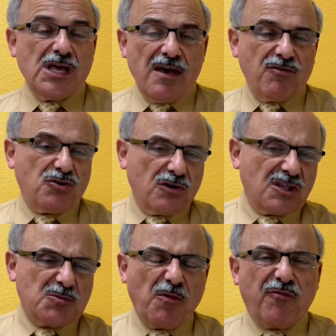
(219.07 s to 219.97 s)
He even took
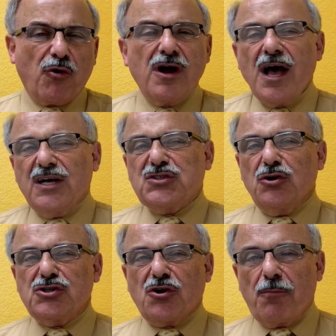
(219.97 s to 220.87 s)
this before a
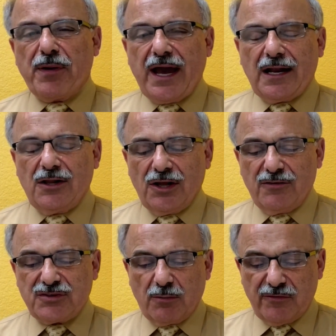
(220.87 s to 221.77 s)
surgical panel
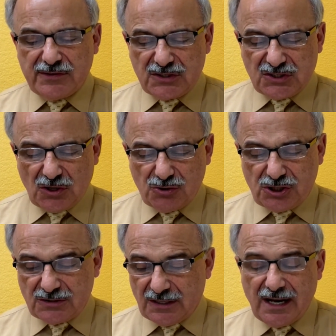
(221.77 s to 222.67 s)
of some of his
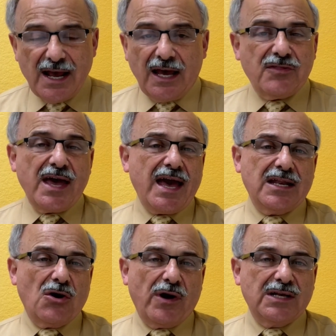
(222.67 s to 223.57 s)
associates, and they had
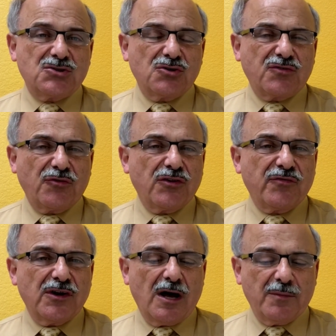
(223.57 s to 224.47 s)
no answers for the
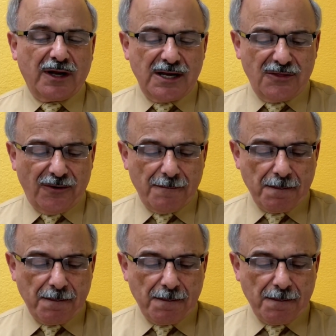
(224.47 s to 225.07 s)
phenomenon either.